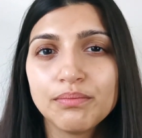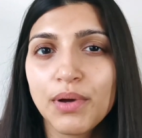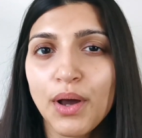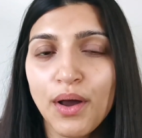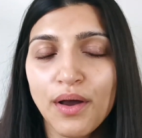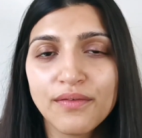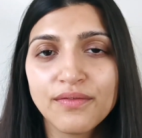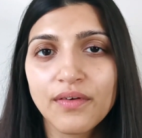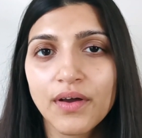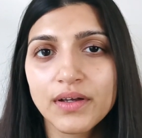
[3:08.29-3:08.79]

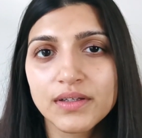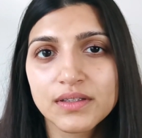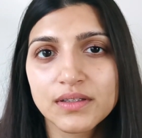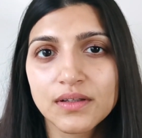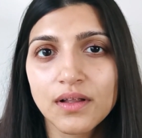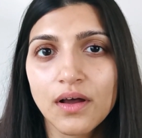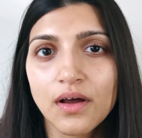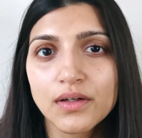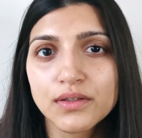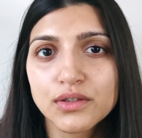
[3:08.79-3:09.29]
perfect
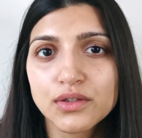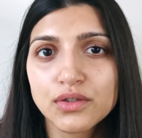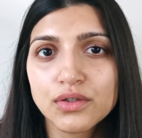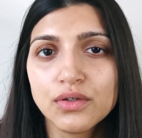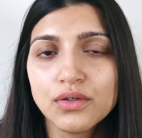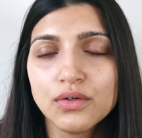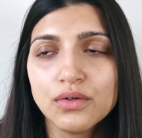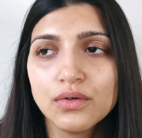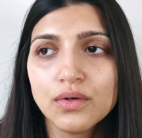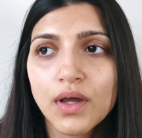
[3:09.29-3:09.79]
start
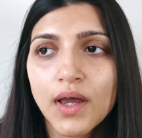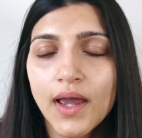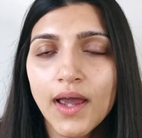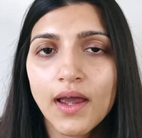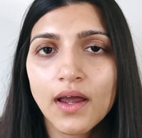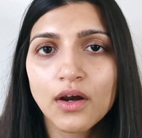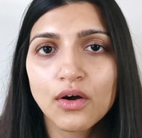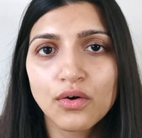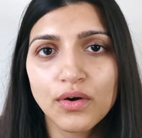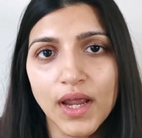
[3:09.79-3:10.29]
to
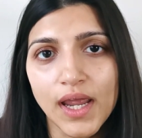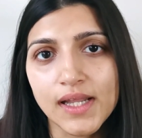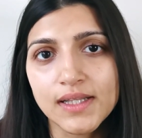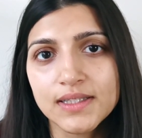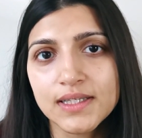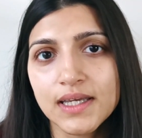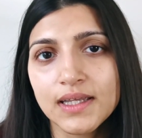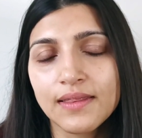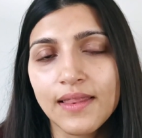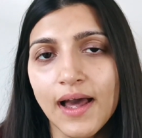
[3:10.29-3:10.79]

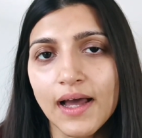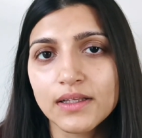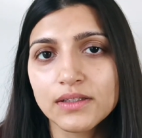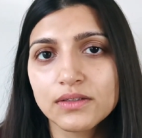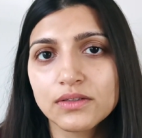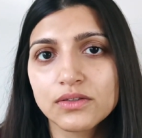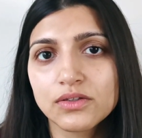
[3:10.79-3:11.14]
creating that